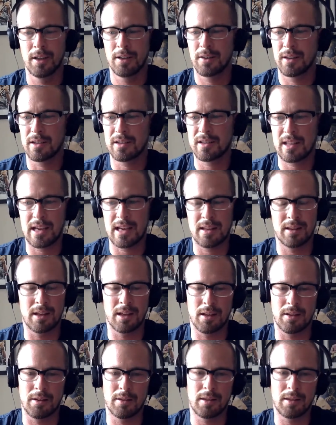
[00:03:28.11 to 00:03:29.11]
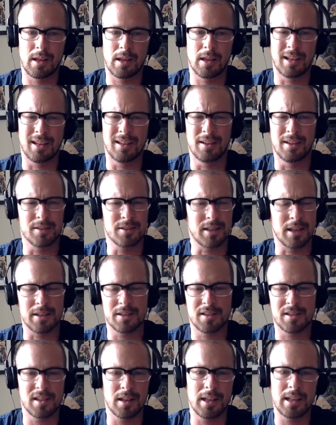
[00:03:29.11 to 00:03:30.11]
this, that, and the other thing, and there's like
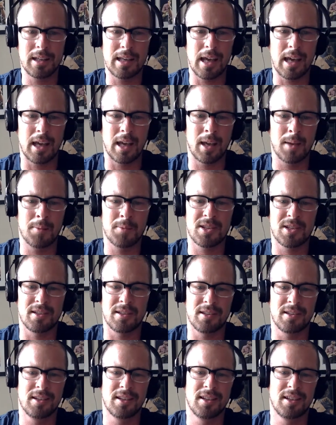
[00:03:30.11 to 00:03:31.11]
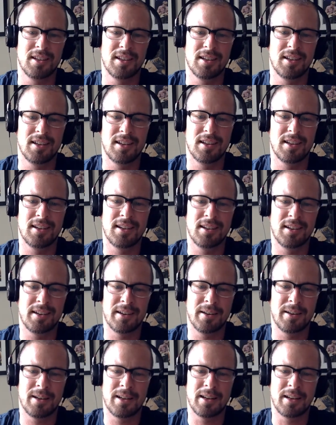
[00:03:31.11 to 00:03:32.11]
silly games and
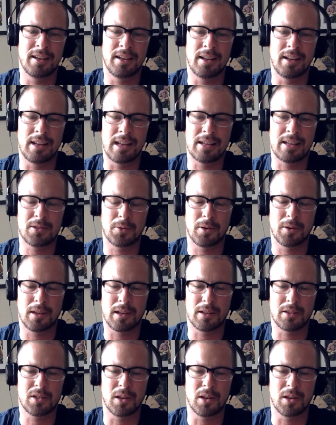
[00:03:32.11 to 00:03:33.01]
that sort of thing.